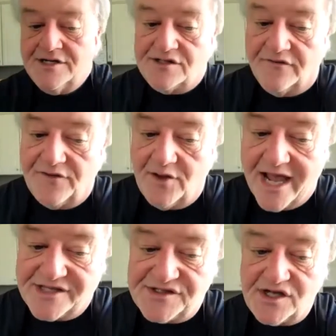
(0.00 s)
So if you
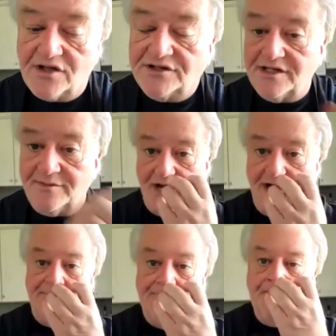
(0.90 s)
had salted
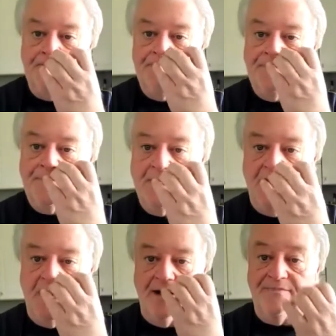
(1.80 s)
butter,
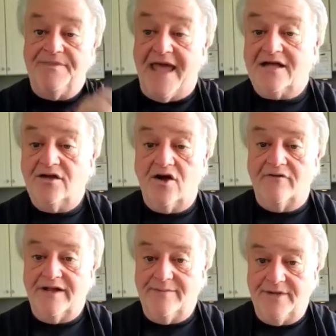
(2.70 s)
that could
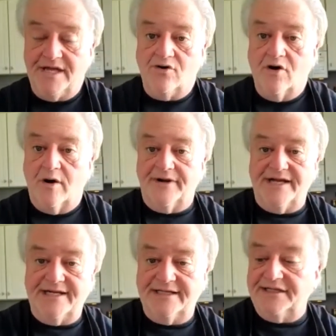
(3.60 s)
already be
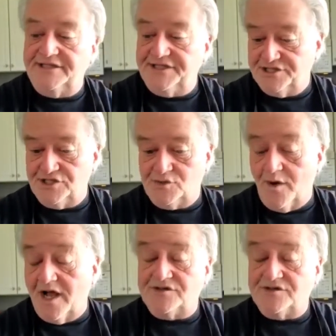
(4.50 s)
incorporated in the dish as
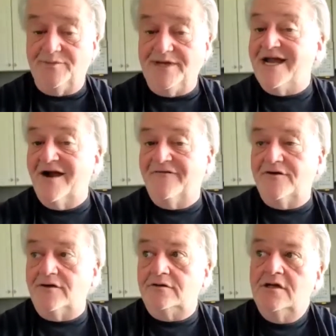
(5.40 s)
well. So be
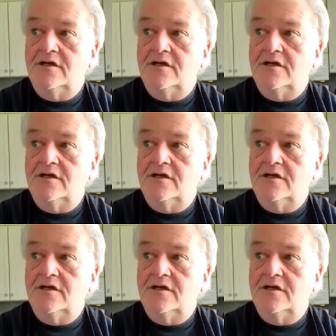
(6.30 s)
careful.